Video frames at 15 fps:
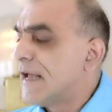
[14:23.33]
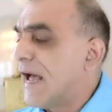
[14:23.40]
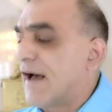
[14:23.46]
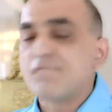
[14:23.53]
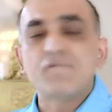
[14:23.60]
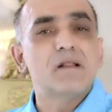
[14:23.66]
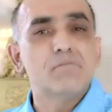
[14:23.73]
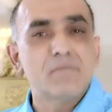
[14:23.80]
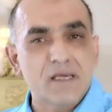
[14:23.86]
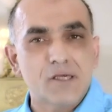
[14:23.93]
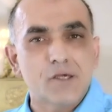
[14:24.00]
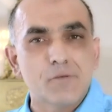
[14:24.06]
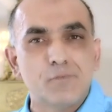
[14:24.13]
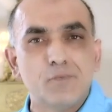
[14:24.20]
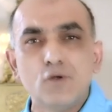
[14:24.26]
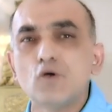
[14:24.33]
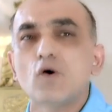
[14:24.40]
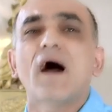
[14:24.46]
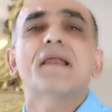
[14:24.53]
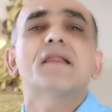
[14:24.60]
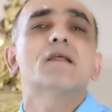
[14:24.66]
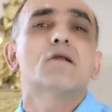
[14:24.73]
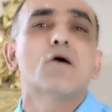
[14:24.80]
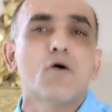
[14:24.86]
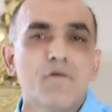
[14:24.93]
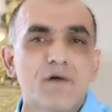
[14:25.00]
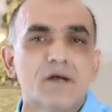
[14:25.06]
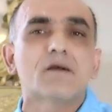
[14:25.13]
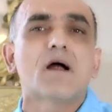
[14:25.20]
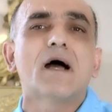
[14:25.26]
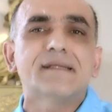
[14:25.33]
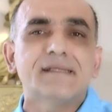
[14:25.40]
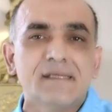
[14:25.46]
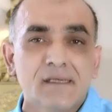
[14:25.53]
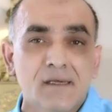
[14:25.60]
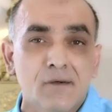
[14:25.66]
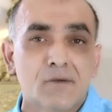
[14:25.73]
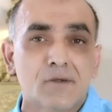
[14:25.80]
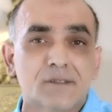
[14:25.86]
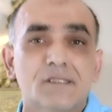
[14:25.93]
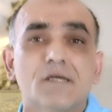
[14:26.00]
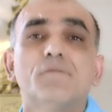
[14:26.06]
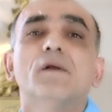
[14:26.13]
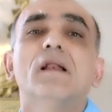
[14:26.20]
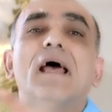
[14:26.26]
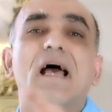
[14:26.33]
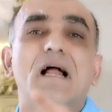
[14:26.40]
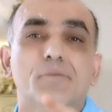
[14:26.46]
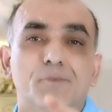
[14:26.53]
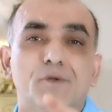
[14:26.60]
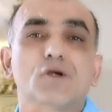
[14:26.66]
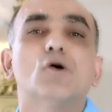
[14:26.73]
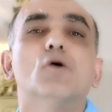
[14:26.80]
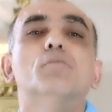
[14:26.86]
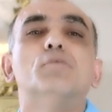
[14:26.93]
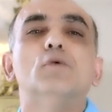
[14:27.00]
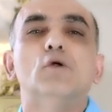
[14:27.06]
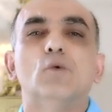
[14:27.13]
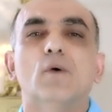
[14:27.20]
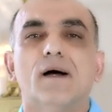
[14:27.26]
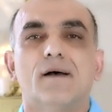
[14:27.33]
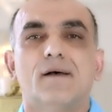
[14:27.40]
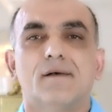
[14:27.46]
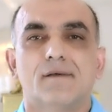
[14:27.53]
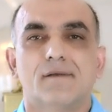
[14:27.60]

and will make you blue, and an overriding aorta will help you go bluer.